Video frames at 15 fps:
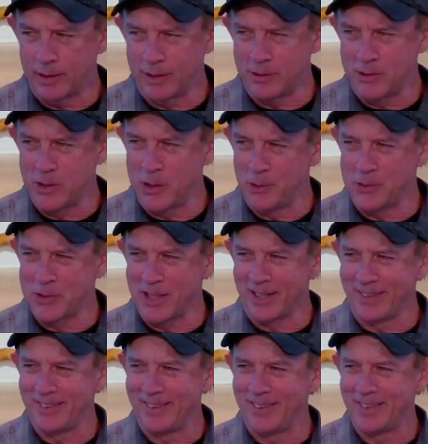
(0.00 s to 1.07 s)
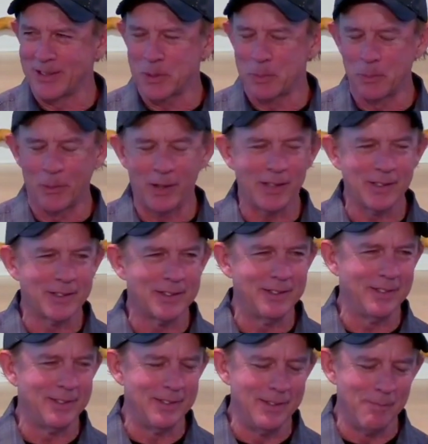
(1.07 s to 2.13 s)
choosing this morning's
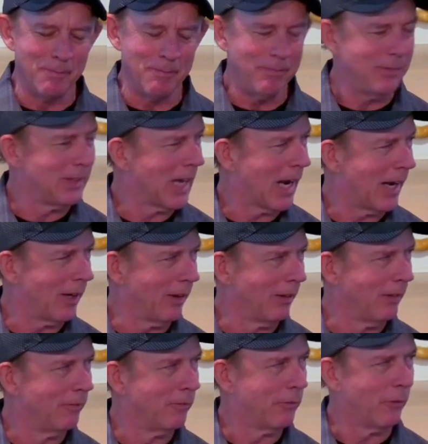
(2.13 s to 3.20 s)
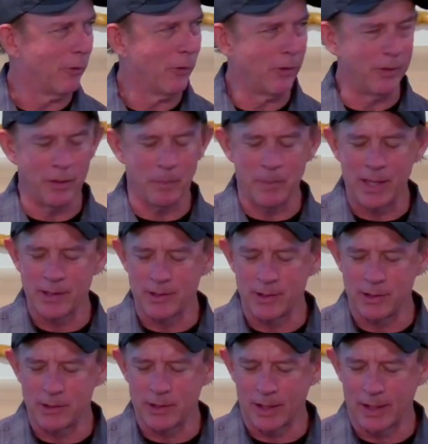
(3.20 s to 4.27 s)
title for the
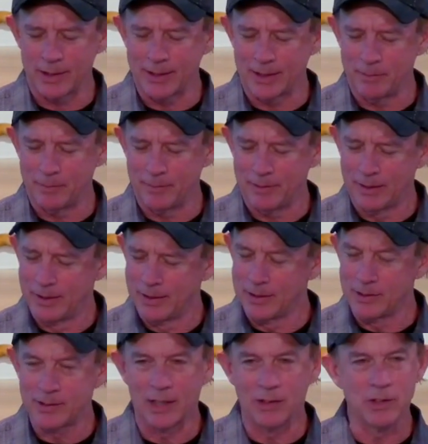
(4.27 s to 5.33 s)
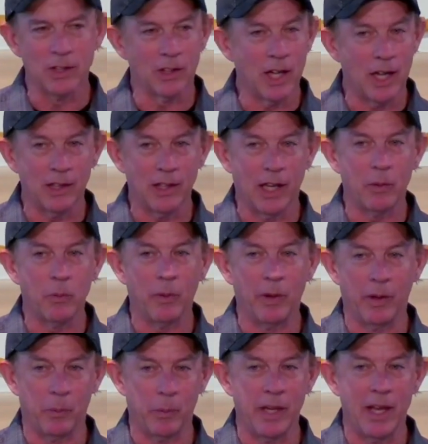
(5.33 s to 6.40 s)
message, I thought it sounds a lot like where
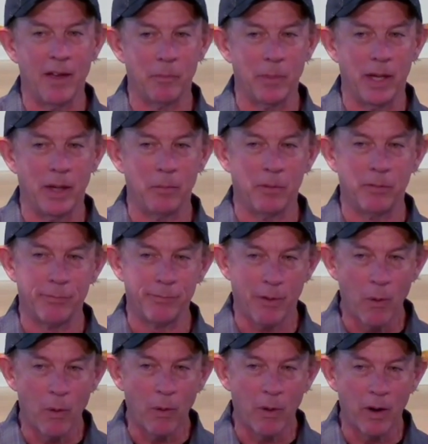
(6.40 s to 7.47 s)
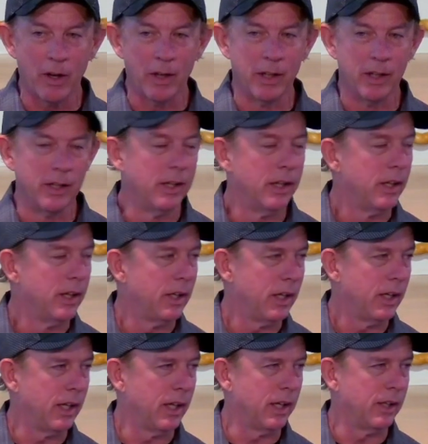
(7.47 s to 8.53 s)
we have been before
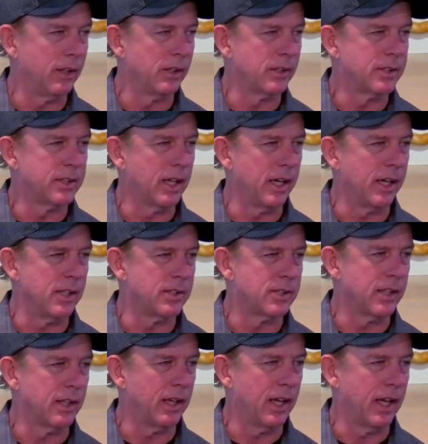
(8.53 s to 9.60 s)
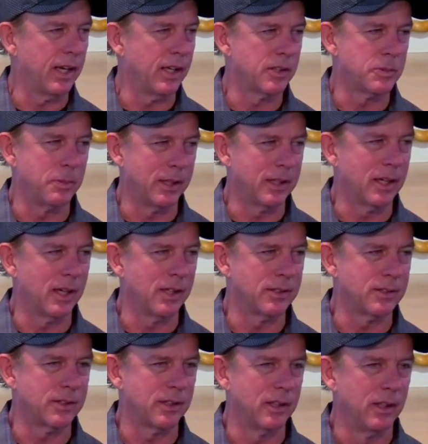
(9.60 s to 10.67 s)
in the studies, and it's
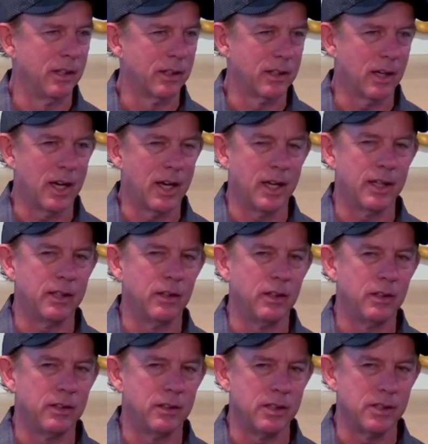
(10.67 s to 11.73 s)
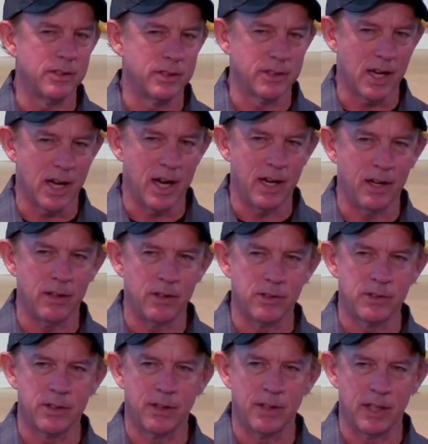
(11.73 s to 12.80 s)
because God desires
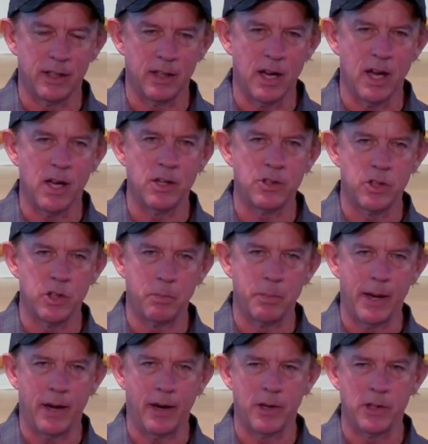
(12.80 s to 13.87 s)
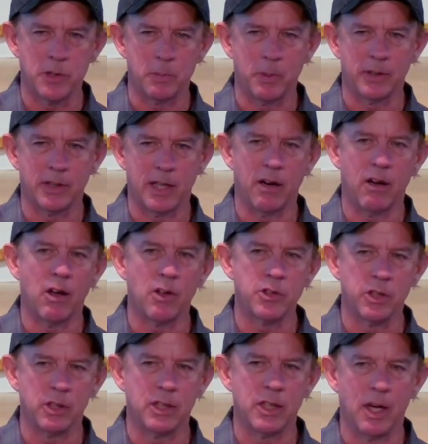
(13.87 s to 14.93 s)
that none should perish, but that all
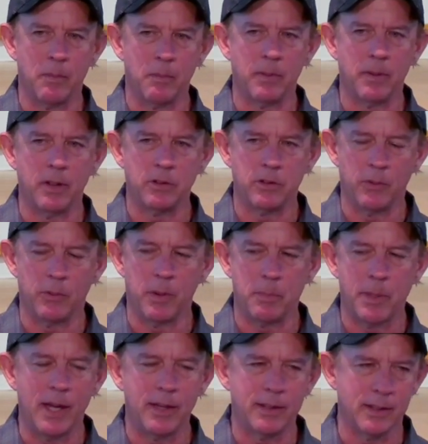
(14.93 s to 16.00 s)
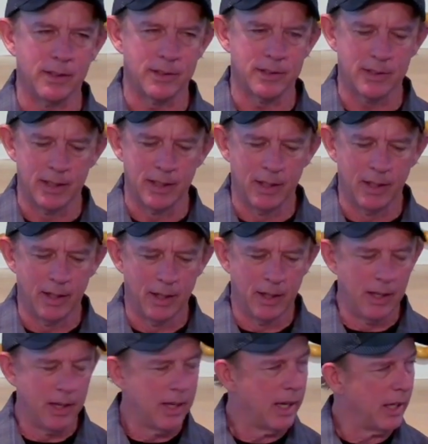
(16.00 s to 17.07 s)
should come to repentance.
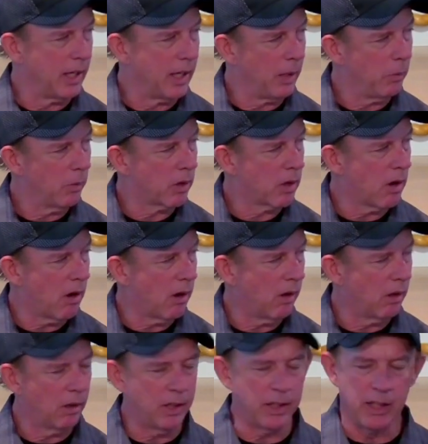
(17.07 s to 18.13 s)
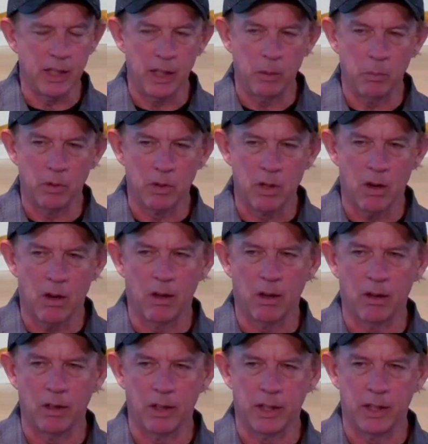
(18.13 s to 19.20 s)
And he will call, and he will
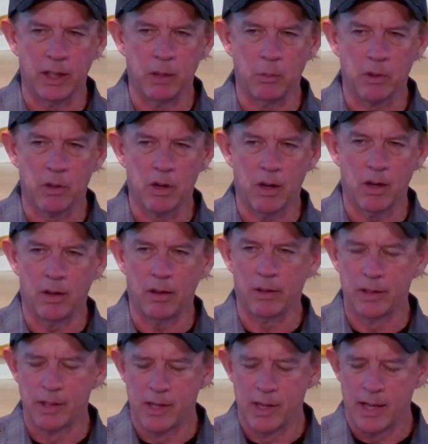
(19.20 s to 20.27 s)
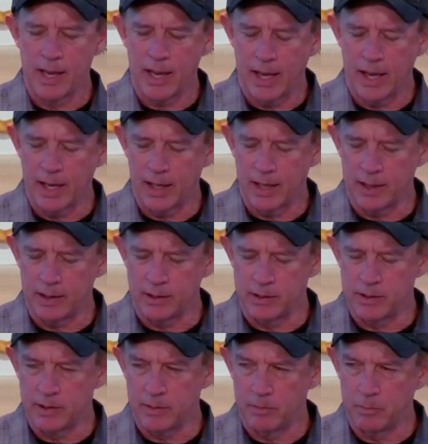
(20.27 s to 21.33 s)
call, and he will call. And
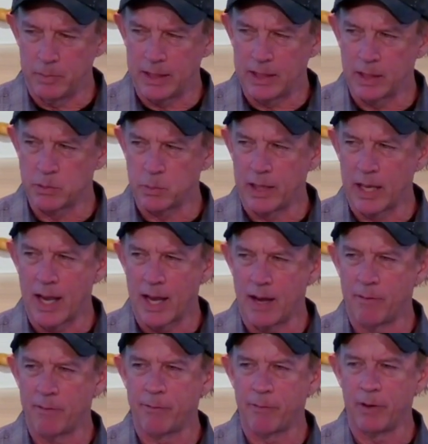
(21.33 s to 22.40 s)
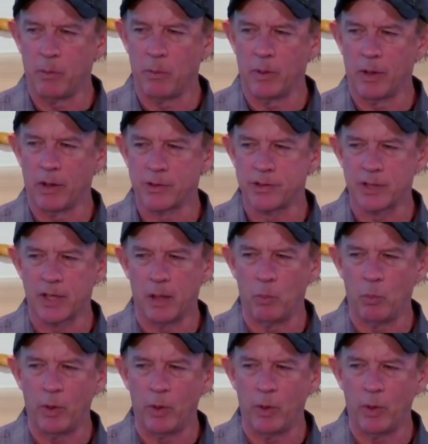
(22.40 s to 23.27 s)
because we have free will, some will